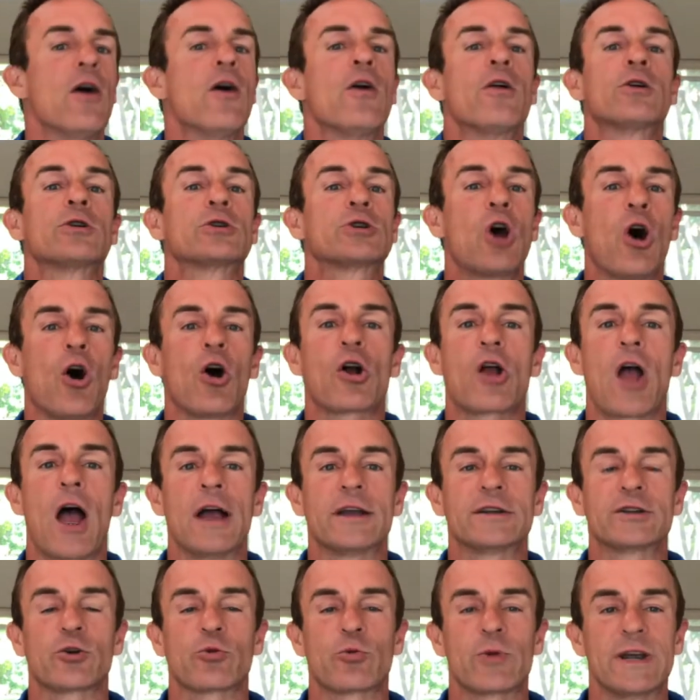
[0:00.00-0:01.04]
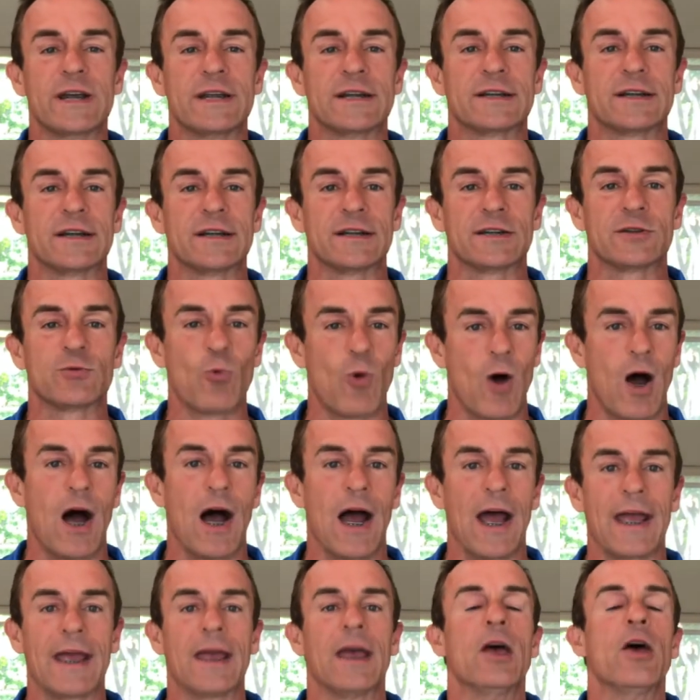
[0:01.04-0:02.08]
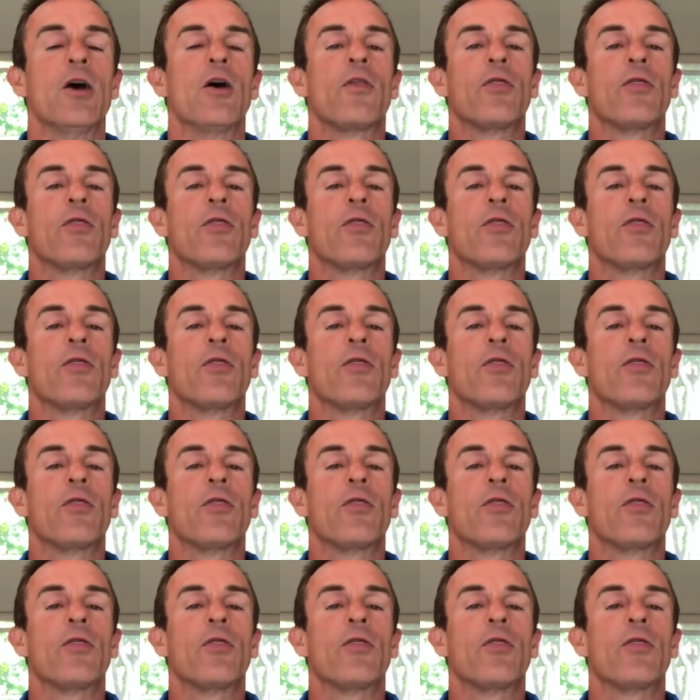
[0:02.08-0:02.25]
There's all kinds of reasons why